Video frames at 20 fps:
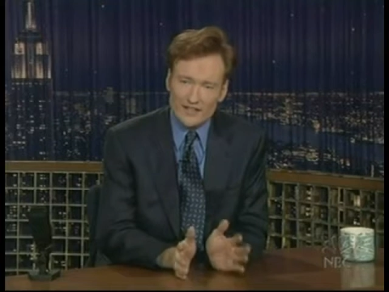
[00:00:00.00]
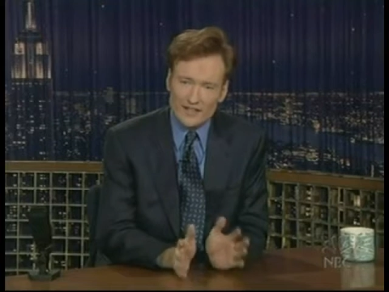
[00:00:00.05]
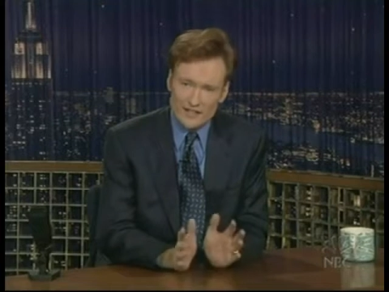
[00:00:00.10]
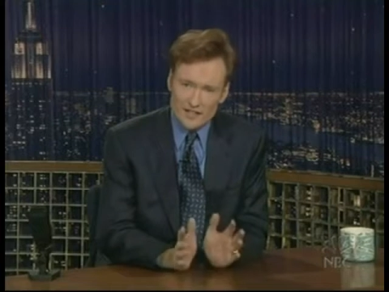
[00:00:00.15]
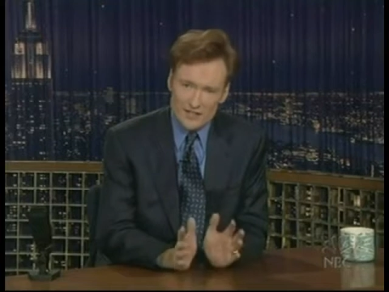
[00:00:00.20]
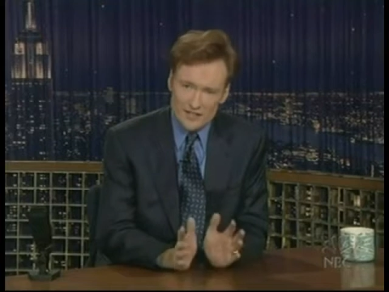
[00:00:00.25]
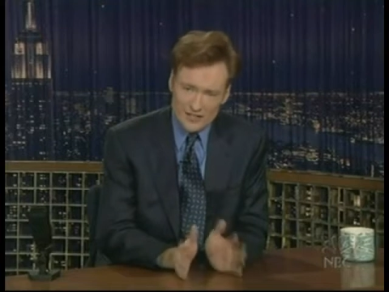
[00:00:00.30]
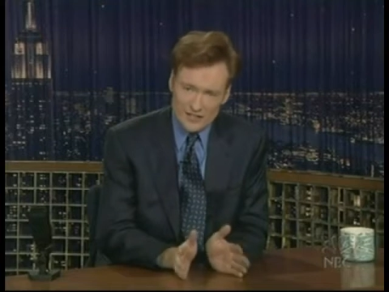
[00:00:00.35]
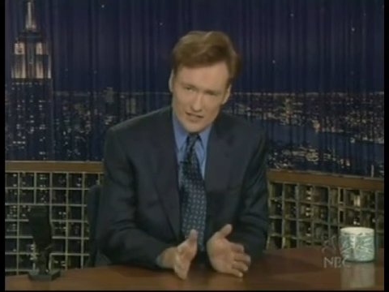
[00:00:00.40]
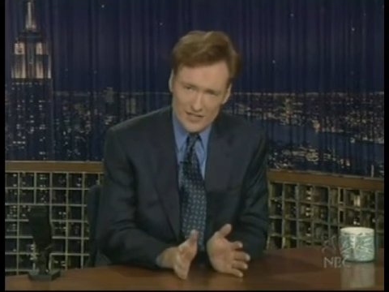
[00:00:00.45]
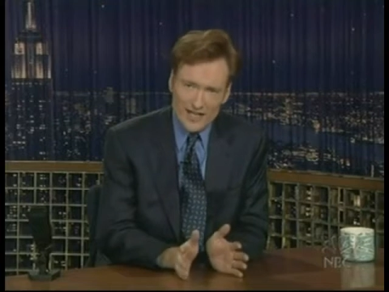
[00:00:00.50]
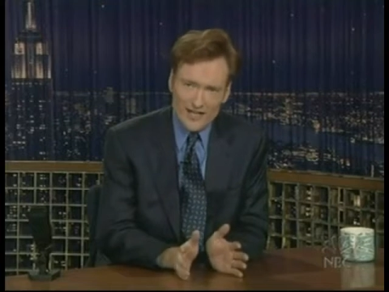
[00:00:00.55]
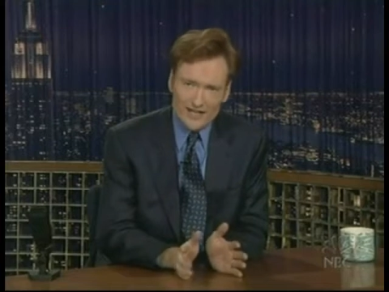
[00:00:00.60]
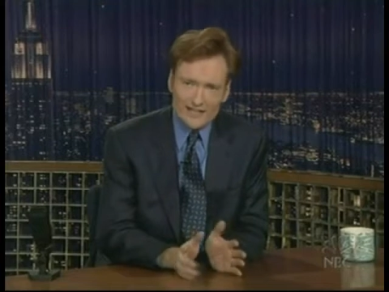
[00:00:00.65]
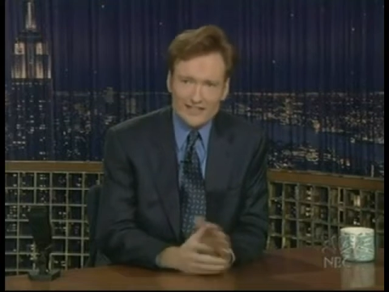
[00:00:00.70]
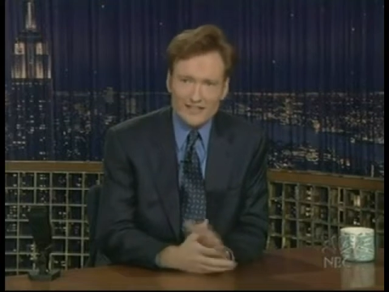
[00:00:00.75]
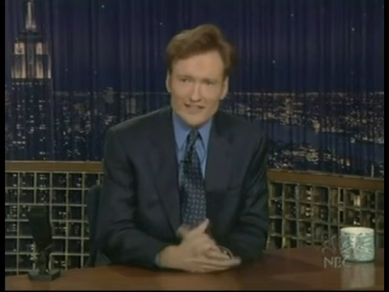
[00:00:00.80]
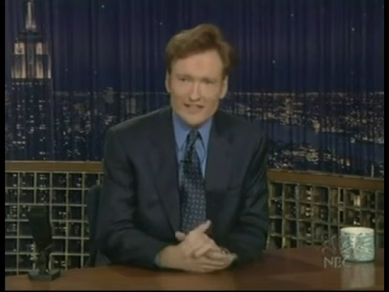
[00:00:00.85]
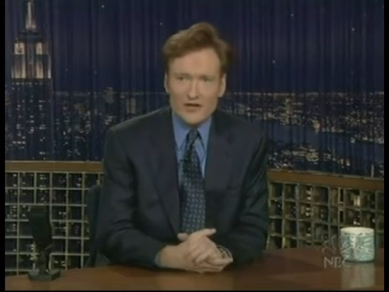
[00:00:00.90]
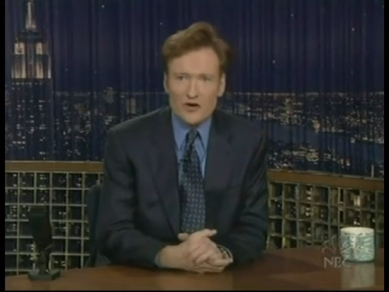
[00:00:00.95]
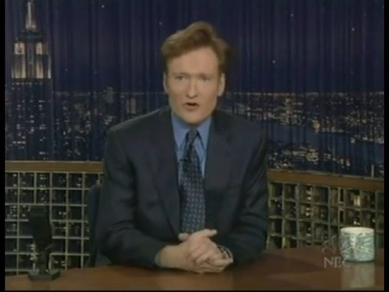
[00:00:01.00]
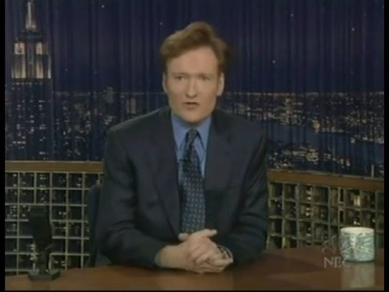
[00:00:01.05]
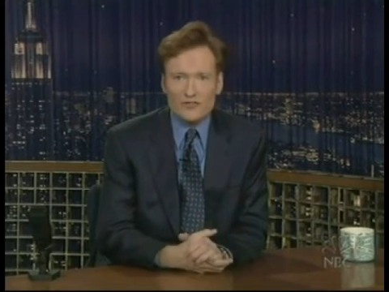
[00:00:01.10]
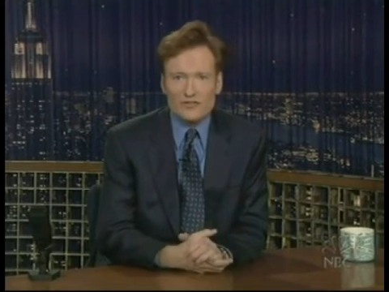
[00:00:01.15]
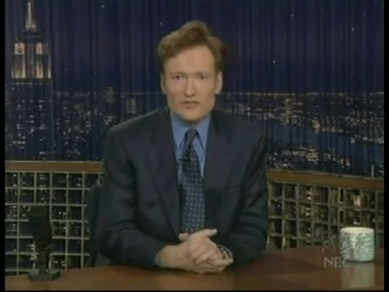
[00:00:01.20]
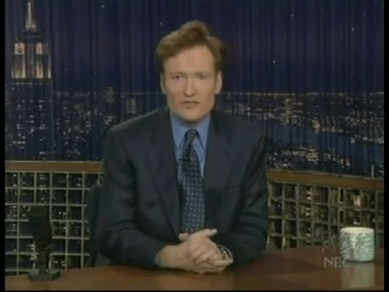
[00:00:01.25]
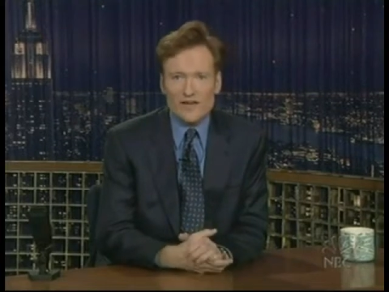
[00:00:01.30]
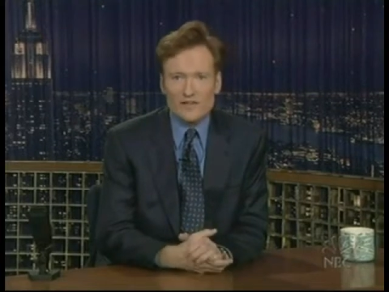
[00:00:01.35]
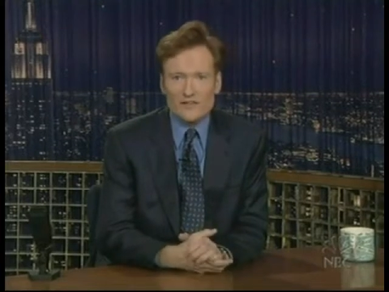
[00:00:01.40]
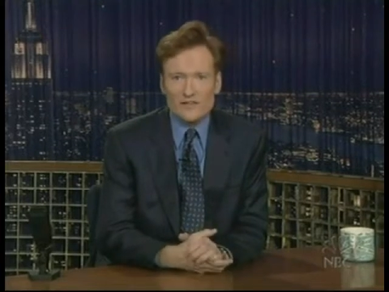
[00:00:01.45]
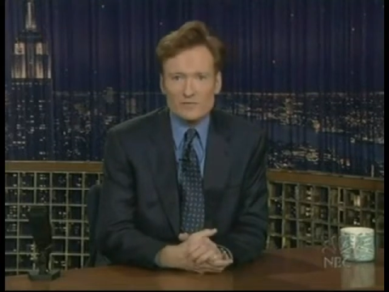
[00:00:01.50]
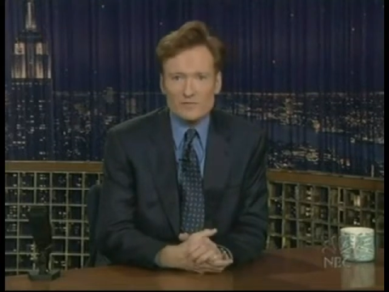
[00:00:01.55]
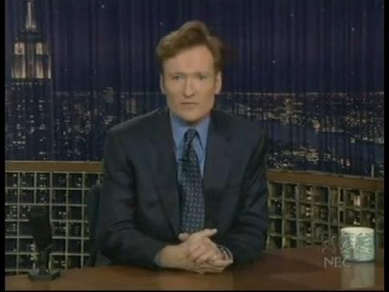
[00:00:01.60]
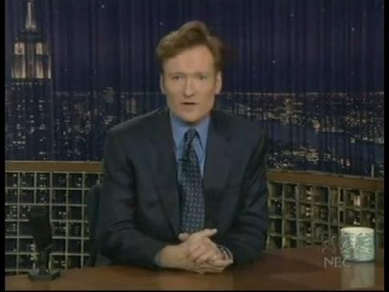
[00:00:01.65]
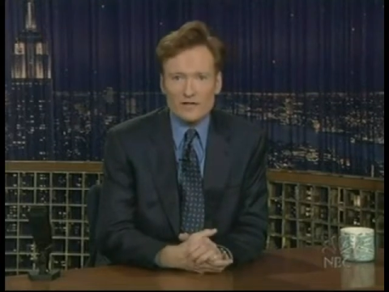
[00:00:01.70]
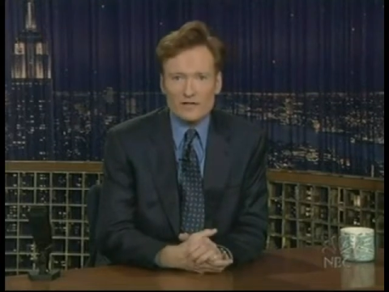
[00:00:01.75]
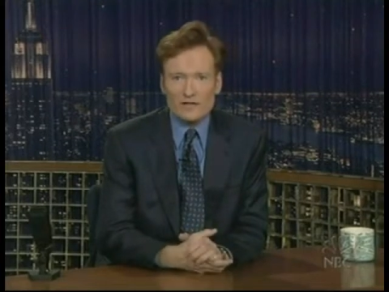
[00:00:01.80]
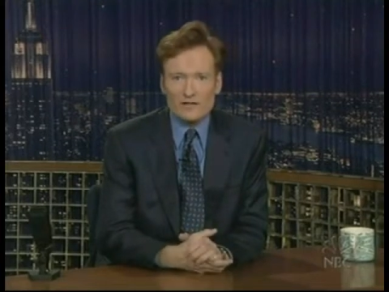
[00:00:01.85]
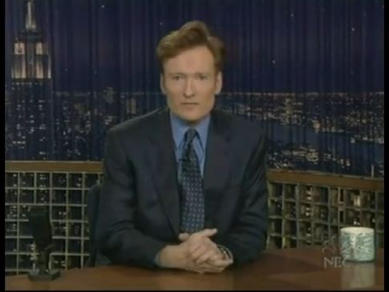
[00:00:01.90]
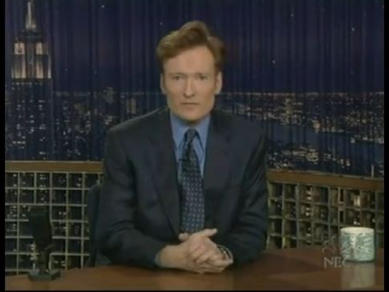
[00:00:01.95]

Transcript: sadly, over the last month,